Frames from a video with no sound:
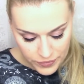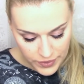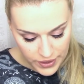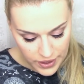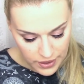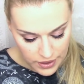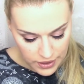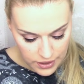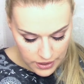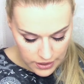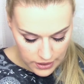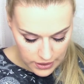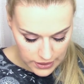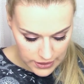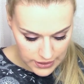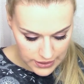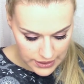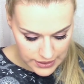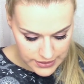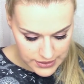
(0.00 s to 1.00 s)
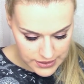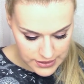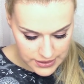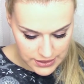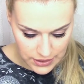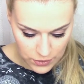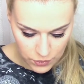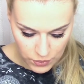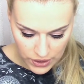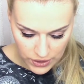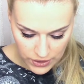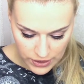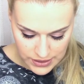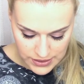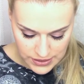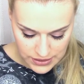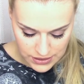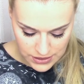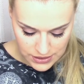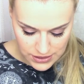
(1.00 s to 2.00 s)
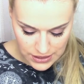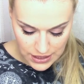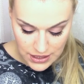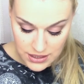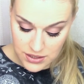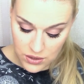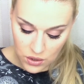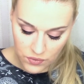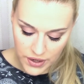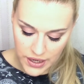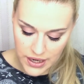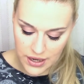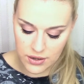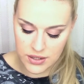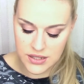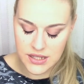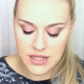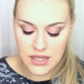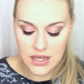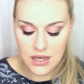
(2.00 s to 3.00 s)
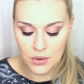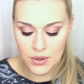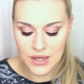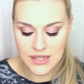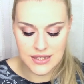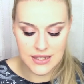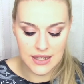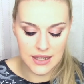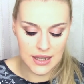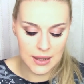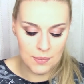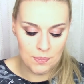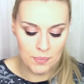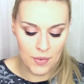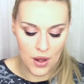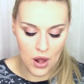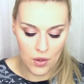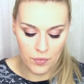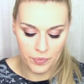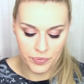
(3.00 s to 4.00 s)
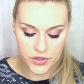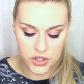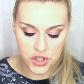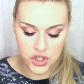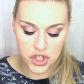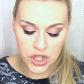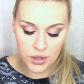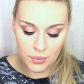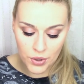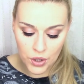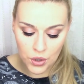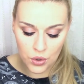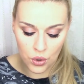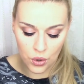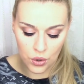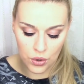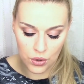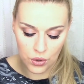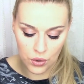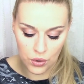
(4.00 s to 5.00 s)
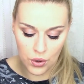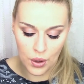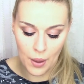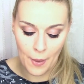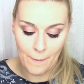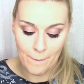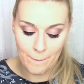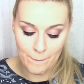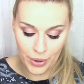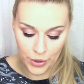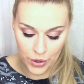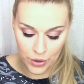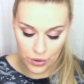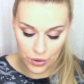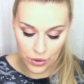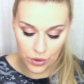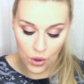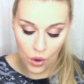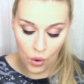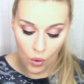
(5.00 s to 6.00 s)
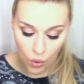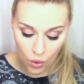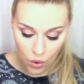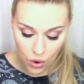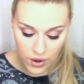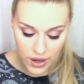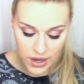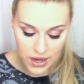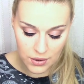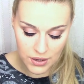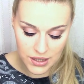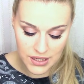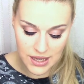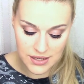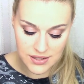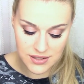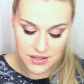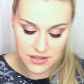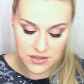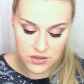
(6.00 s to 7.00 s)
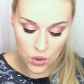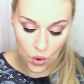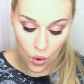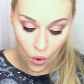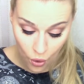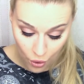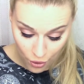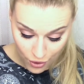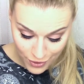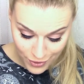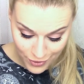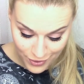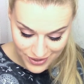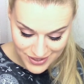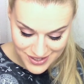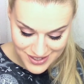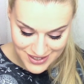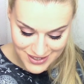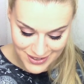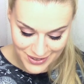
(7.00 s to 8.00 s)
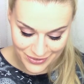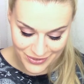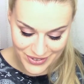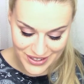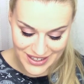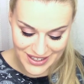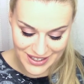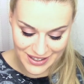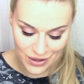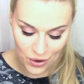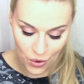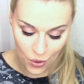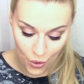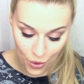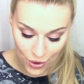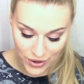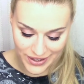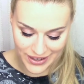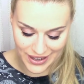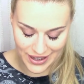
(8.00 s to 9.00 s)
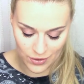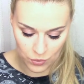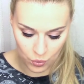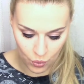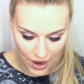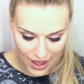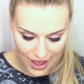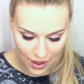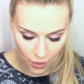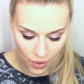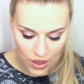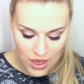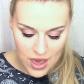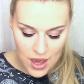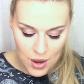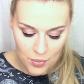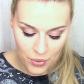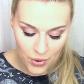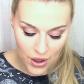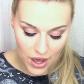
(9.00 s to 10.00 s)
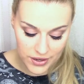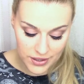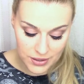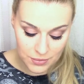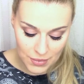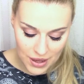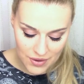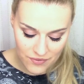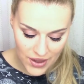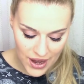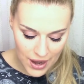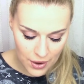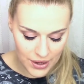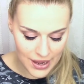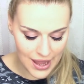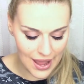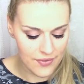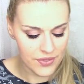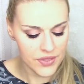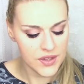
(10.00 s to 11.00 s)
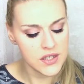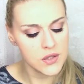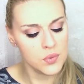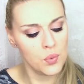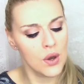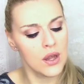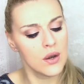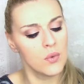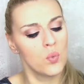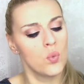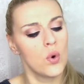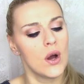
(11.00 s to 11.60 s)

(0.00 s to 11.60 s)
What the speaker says: Let's see, where is it? It's over here. It's the EOS Lip Balm. Shimmer Coral, Pearl, or Iridescent, or Crystal Vanilla Orchid. Wow. Product may vary. And this one